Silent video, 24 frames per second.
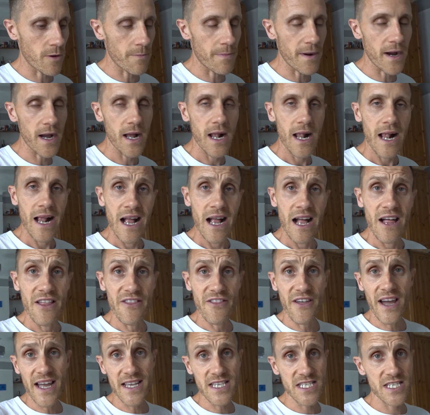But
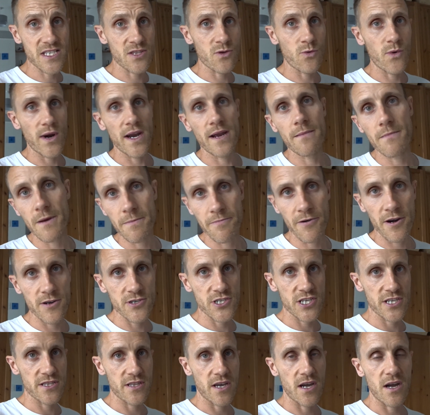that's the way I'm
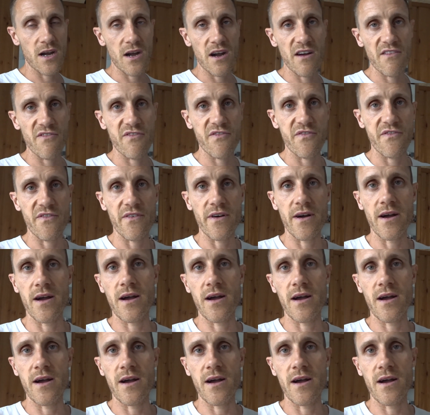approaching the half,